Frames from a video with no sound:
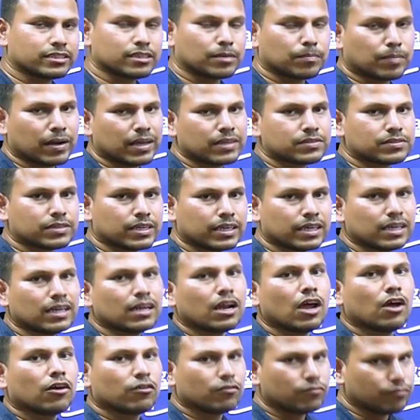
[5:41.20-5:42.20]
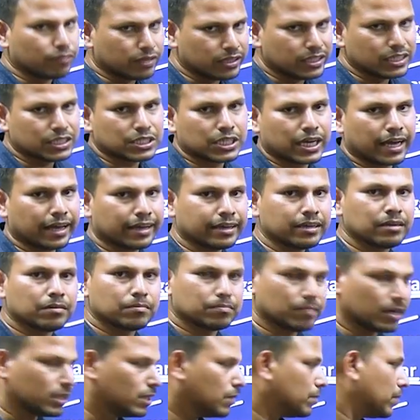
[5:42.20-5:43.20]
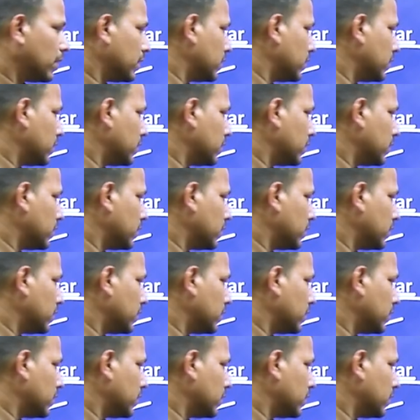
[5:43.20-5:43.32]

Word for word: is a place near Vidisha in Madhya